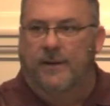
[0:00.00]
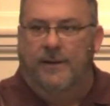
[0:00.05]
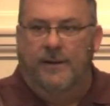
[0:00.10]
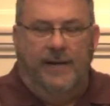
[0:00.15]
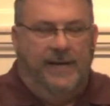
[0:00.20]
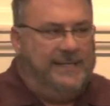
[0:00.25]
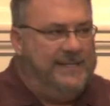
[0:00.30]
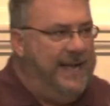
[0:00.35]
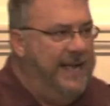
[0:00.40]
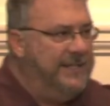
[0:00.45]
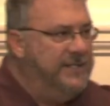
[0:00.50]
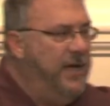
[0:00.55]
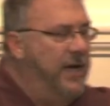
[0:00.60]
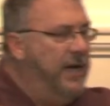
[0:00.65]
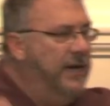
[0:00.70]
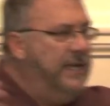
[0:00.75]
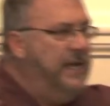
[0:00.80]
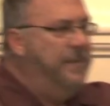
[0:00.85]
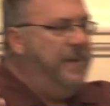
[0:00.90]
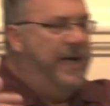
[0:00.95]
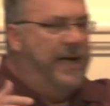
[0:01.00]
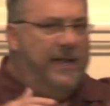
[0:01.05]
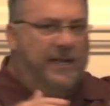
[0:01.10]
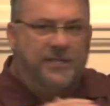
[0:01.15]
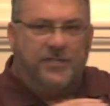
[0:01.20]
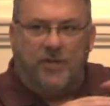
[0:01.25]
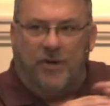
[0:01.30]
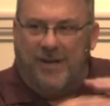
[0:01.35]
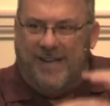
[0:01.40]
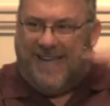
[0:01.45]
He's not talking about a
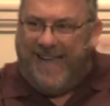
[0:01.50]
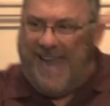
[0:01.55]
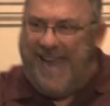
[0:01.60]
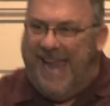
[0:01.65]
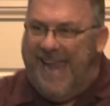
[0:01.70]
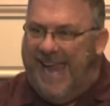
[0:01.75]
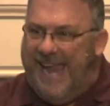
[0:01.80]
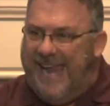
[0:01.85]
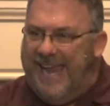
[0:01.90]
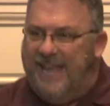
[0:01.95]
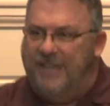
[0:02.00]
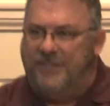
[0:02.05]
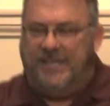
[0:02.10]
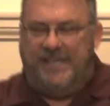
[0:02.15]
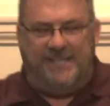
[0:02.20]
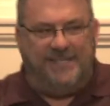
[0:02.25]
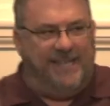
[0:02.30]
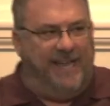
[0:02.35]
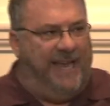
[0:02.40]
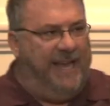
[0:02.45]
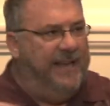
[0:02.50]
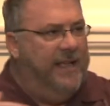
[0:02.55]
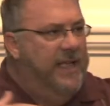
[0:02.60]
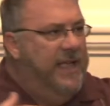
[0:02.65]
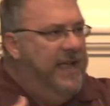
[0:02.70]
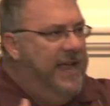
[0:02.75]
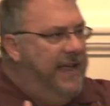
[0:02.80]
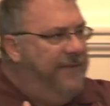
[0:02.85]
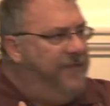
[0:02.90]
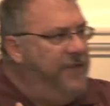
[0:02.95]
certain age. He's saying
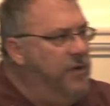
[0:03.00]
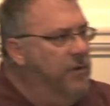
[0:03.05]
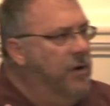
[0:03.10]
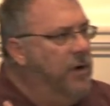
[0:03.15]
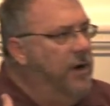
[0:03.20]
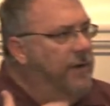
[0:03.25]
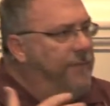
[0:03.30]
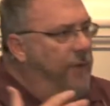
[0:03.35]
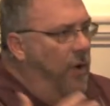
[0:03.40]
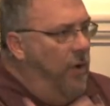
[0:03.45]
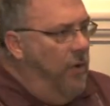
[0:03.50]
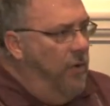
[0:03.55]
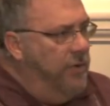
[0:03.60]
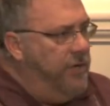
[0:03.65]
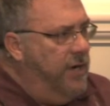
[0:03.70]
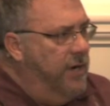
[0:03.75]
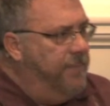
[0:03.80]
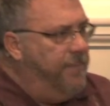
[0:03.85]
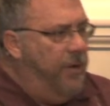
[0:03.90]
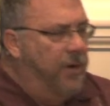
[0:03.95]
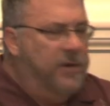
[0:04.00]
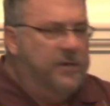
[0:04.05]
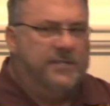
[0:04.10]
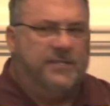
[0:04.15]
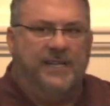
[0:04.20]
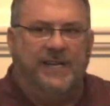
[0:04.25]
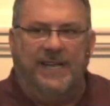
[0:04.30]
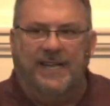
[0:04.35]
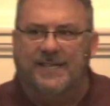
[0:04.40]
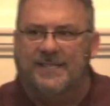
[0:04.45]
if you are of older
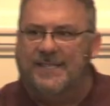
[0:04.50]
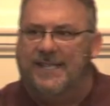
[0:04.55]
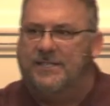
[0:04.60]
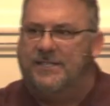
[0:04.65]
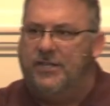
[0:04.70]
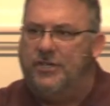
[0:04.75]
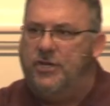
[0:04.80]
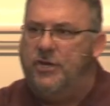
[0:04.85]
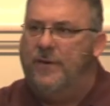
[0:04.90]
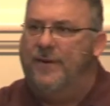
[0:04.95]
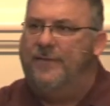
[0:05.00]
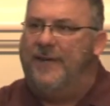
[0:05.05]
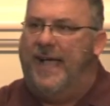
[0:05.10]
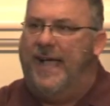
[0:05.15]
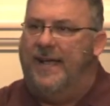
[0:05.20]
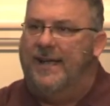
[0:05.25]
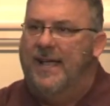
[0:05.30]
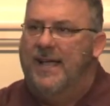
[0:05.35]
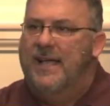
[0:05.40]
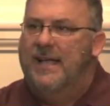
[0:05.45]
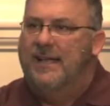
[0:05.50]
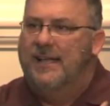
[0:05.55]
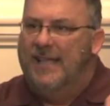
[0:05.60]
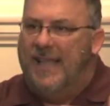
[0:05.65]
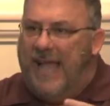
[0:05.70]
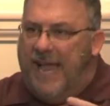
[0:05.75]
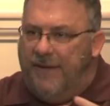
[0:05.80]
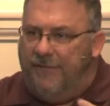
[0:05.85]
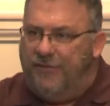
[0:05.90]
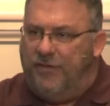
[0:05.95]
person in a sense that you have had
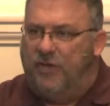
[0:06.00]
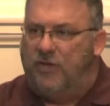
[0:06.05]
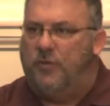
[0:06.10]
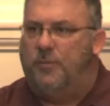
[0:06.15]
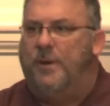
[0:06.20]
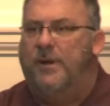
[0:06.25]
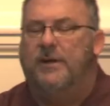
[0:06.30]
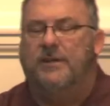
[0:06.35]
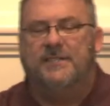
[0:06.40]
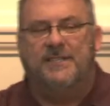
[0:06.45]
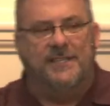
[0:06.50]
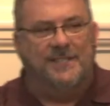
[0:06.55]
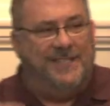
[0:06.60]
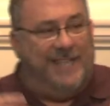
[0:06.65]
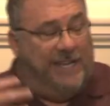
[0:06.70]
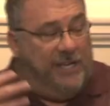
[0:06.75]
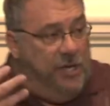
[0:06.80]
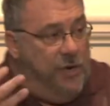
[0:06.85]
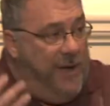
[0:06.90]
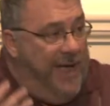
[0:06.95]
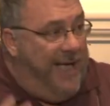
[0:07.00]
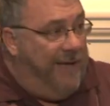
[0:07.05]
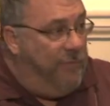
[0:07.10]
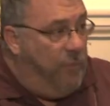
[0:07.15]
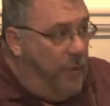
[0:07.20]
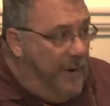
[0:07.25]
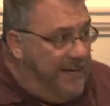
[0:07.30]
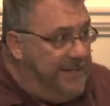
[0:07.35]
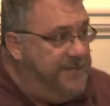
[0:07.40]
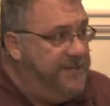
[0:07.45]
life's experiences, then you have
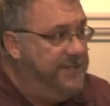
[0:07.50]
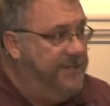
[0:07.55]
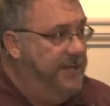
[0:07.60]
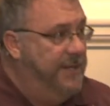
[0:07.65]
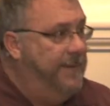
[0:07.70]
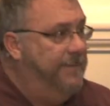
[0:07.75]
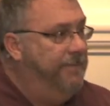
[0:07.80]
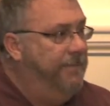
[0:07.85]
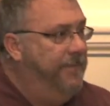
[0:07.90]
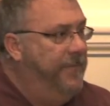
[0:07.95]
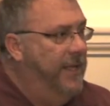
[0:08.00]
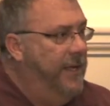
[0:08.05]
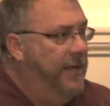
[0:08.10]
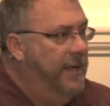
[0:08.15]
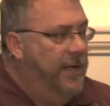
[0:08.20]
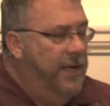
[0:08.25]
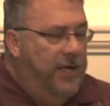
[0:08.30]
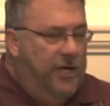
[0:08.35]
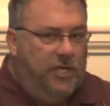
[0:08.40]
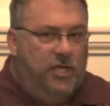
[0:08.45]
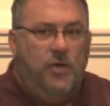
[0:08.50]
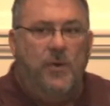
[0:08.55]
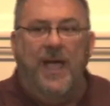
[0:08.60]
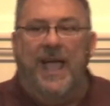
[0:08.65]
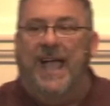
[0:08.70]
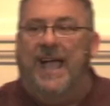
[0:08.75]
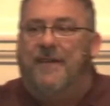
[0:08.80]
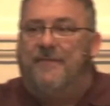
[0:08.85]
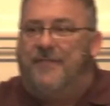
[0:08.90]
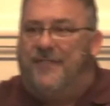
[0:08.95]
wisdom. You
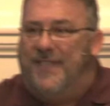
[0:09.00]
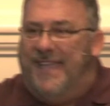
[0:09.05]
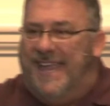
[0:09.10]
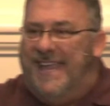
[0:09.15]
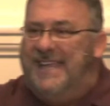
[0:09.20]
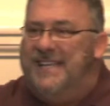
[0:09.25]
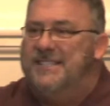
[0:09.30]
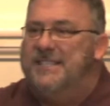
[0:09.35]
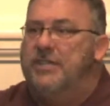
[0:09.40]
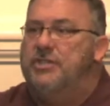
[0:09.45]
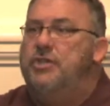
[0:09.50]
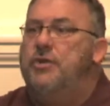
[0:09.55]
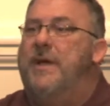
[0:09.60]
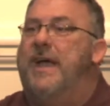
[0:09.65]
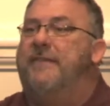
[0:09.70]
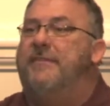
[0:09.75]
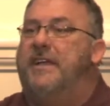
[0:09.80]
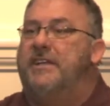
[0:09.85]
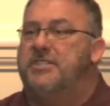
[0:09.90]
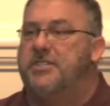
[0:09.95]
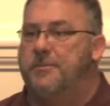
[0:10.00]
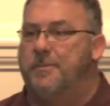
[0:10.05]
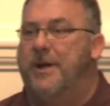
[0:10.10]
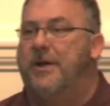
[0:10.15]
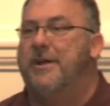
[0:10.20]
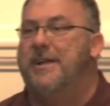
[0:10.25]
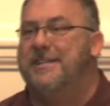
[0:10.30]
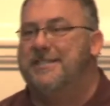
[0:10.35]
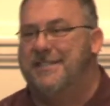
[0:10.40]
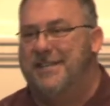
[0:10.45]
have things that you have
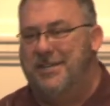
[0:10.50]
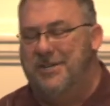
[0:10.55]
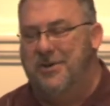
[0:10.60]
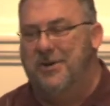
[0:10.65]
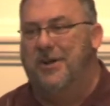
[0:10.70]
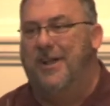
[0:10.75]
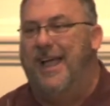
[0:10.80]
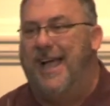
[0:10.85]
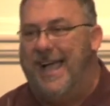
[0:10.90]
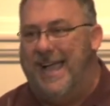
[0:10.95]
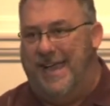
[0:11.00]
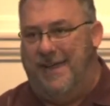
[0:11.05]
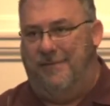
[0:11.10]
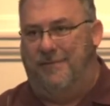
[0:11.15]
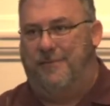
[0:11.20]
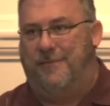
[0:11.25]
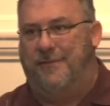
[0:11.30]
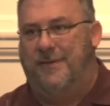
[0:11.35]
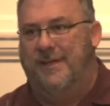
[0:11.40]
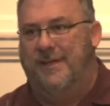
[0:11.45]
experienced in your life.